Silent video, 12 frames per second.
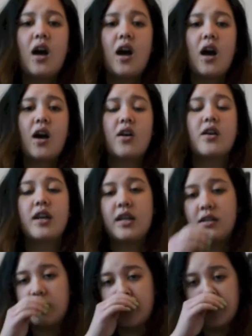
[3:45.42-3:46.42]
I got
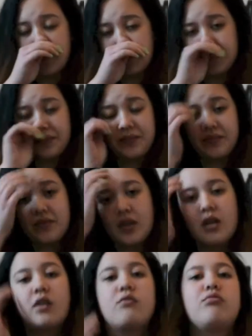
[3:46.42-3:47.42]
into
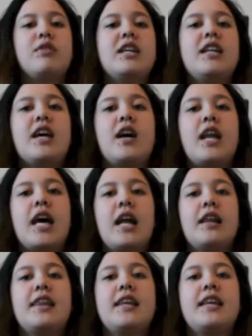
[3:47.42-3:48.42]
a really
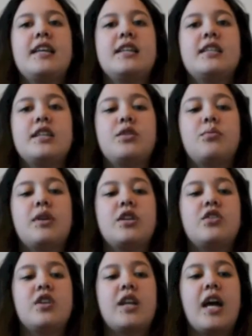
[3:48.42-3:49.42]
unhealthy
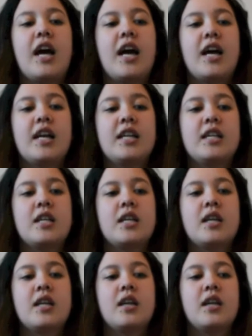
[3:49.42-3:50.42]
situation and
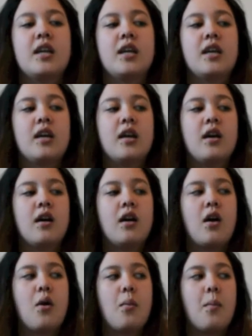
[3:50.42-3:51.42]

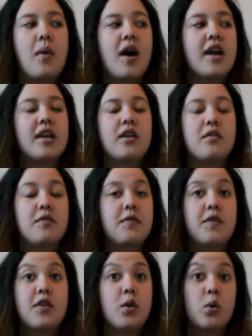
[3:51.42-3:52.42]
mind of
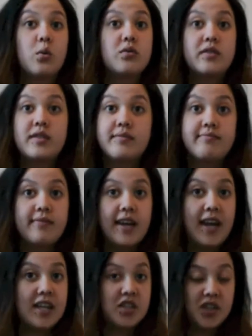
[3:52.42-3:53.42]
thoughts, I
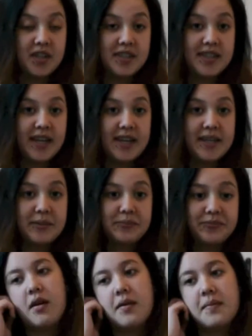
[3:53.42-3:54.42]
guess you could say.
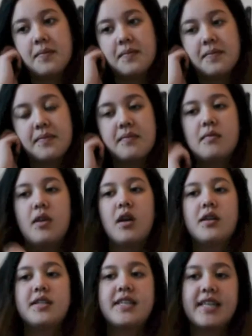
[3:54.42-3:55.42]

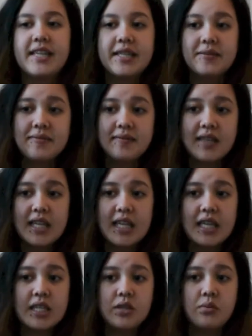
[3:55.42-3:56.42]
Last year
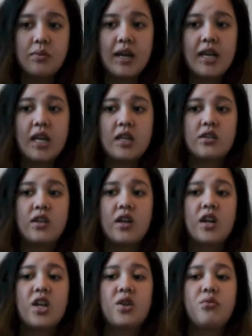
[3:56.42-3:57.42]
is when it
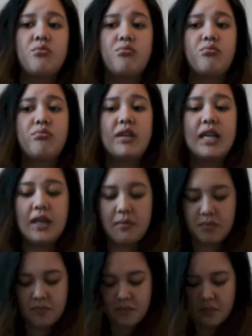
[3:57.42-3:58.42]
turned really
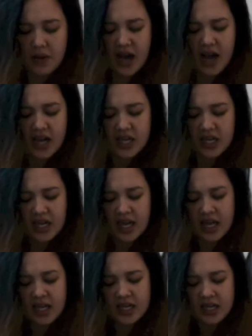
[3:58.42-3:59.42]
bad,
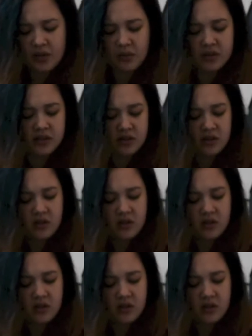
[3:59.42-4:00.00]
and there was